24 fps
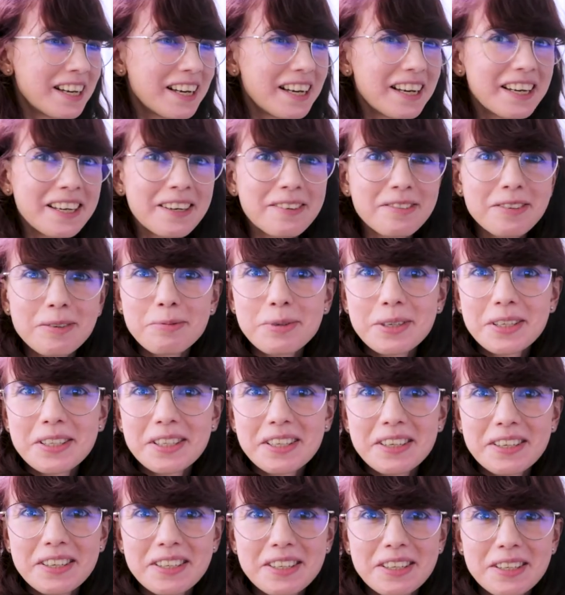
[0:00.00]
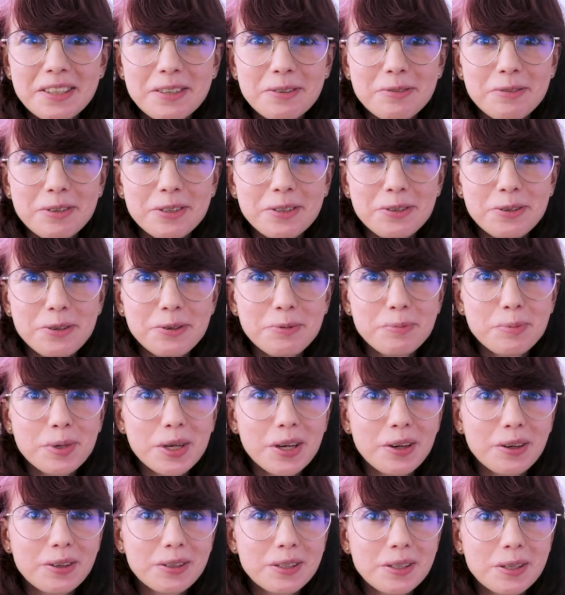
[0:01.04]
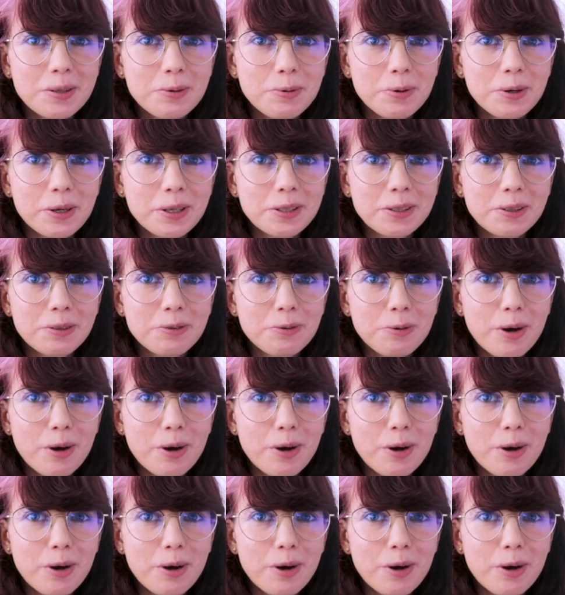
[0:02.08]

I have a printer in a different room because it works on